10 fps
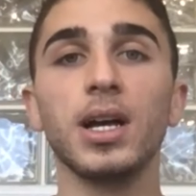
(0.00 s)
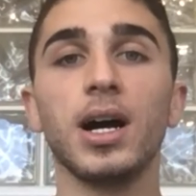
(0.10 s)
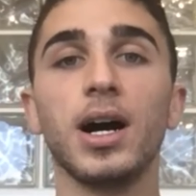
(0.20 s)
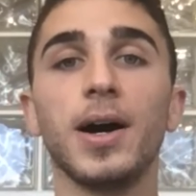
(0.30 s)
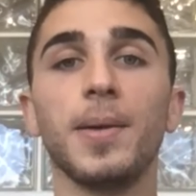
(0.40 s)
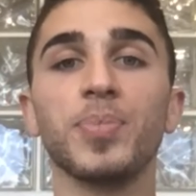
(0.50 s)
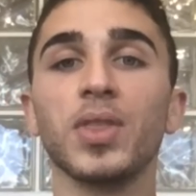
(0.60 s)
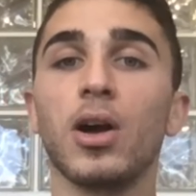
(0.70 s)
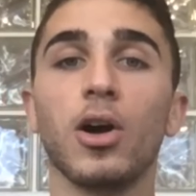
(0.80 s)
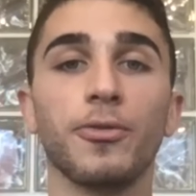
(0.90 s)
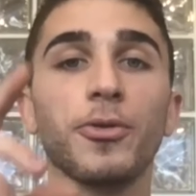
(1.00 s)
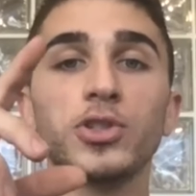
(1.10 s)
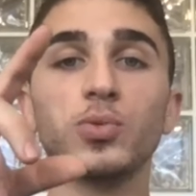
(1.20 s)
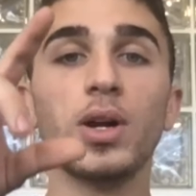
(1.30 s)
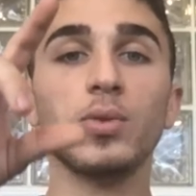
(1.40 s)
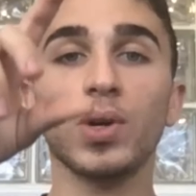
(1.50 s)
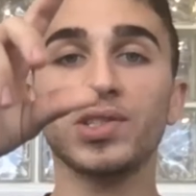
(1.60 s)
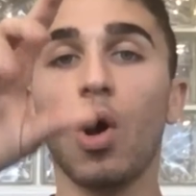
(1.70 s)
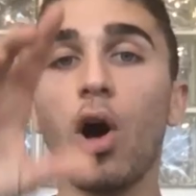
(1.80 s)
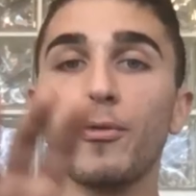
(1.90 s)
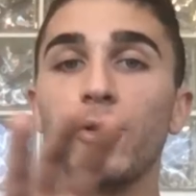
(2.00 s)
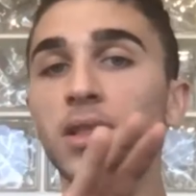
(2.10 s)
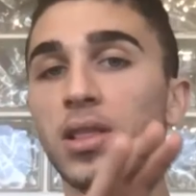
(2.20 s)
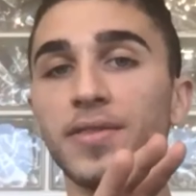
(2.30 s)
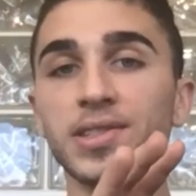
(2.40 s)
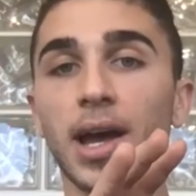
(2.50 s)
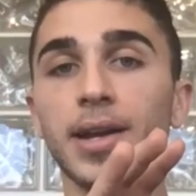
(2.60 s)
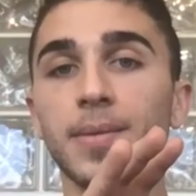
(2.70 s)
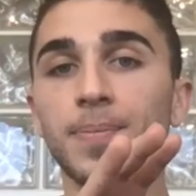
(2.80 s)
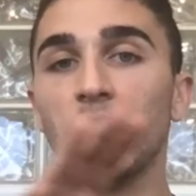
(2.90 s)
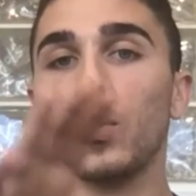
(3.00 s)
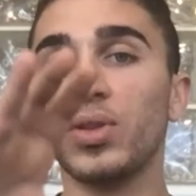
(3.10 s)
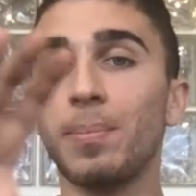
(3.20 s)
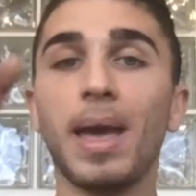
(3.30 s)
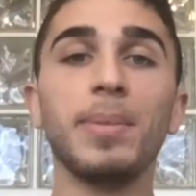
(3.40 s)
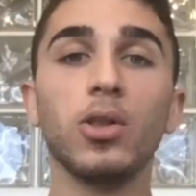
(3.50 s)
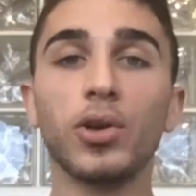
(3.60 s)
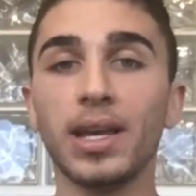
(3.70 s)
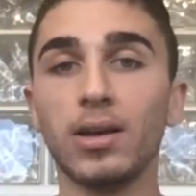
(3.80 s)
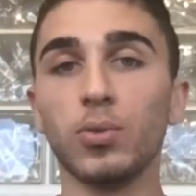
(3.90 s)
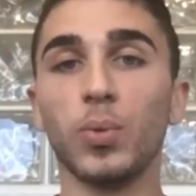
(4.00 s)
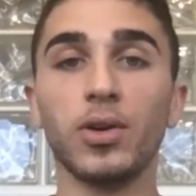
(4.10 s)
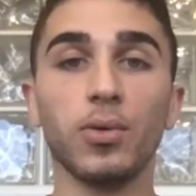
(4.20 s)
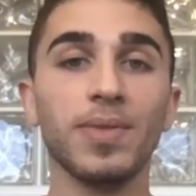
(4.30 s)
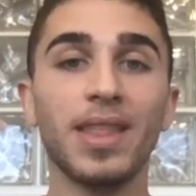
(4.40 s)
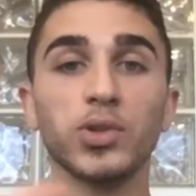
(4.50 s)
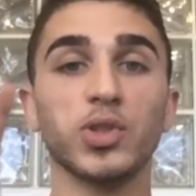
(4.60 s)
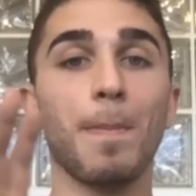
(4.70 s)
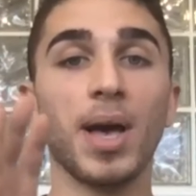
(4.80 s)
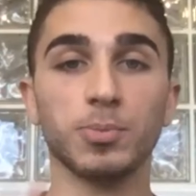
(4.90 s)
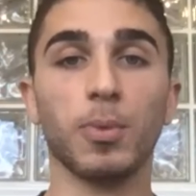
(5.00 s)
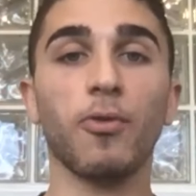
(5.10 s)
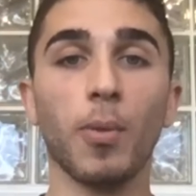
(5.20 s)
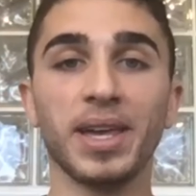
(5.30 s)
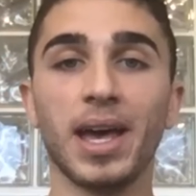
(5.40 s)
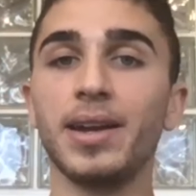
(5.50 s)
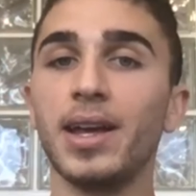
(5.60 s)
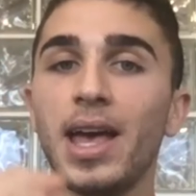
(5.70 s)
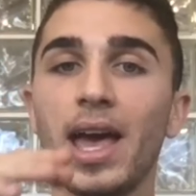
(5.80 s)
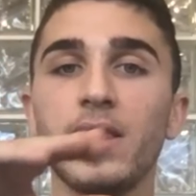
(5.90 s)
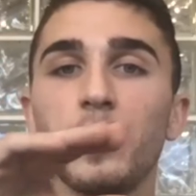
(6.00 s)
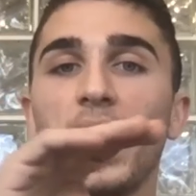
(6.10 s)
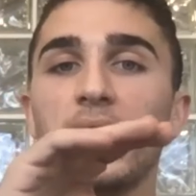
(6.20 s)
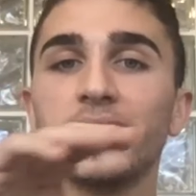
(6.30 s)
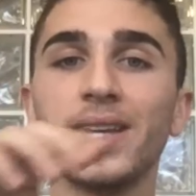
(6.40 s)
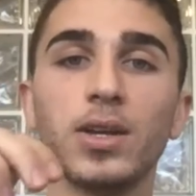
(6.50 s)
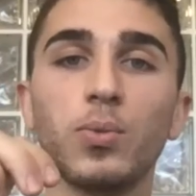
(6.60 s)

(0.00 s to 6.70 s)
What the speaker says: our first one was the offer on the left side with a baby looking out the window. That was the best performing ad. And then we had a second